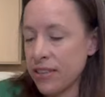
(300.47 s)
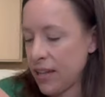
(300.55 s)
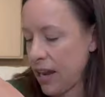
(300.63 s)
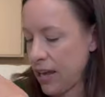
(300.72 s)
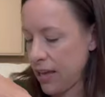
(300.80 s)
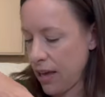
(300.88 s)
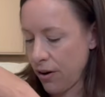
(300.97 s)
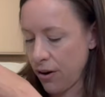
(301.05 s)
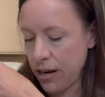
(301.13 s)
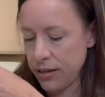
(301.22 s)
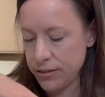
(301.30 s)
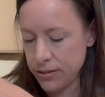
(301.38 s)
that I
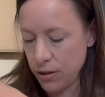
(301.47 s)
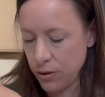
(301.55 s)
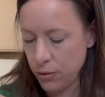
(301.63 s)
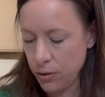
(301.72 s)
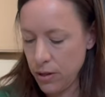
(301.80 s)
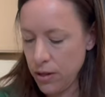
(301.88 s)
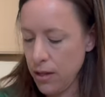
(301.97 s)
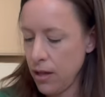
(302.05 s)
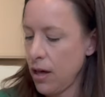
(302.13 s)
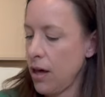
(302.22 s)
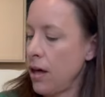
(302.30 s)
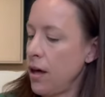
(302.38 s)
carry. So
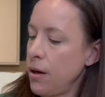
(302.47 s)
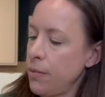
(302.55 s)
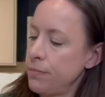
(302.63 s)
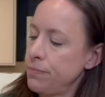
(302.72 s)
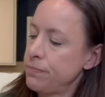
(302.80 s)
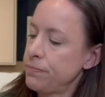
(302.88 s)
um,